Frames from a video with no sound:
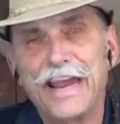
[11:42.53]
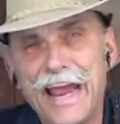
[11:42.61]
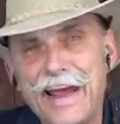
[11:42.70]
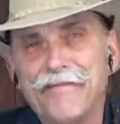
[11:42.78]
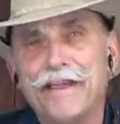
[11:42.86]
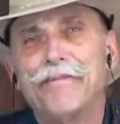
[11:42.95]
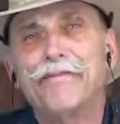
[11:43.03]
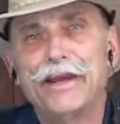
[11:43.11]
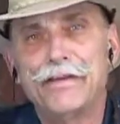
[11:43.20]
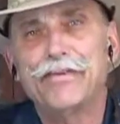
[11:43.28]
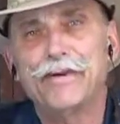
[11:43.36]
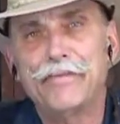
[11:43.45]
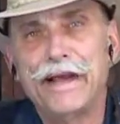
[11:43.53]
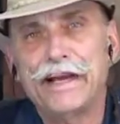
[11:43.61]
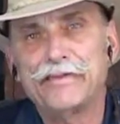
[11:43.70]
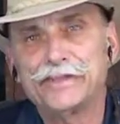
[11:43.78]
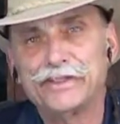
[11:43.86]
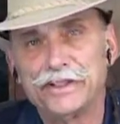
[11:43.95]
Have that money put
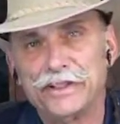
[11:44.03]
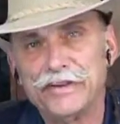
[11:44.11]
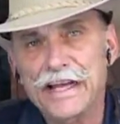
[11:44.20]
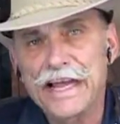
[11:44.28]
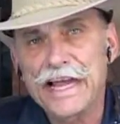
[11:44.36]
back in reserve.